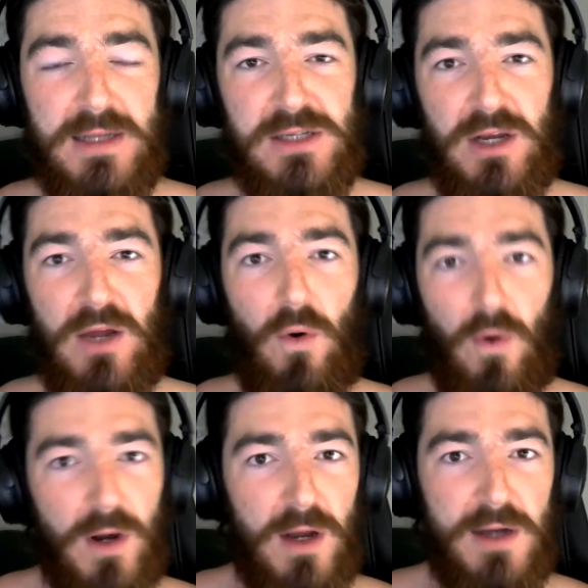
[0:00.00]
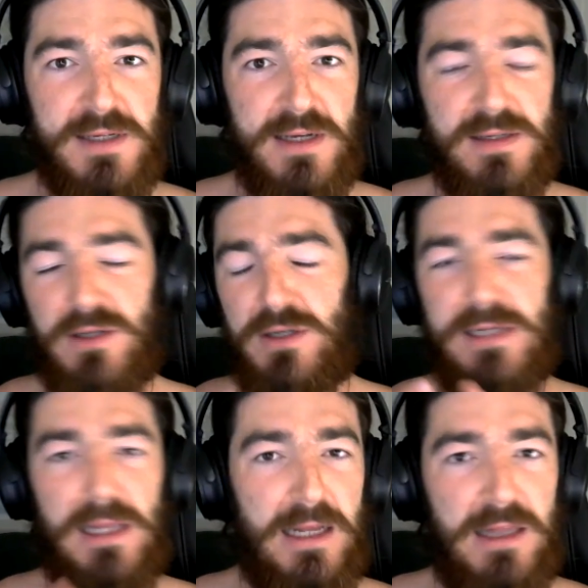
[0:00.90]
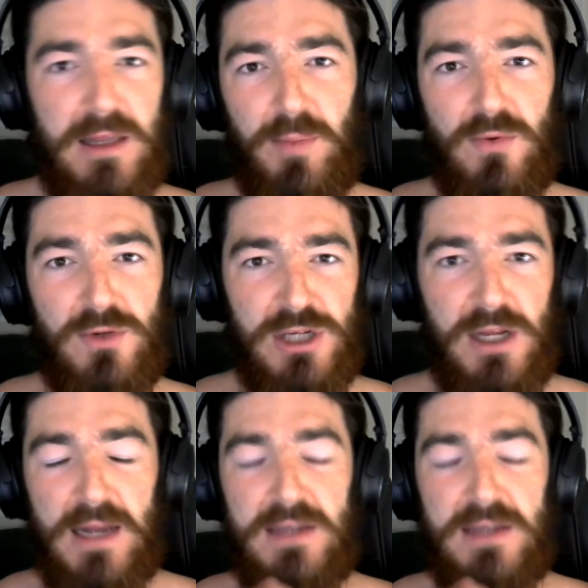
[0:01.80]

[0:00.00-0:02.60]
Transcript: It's going to organize us. It's going to delete the bullshit,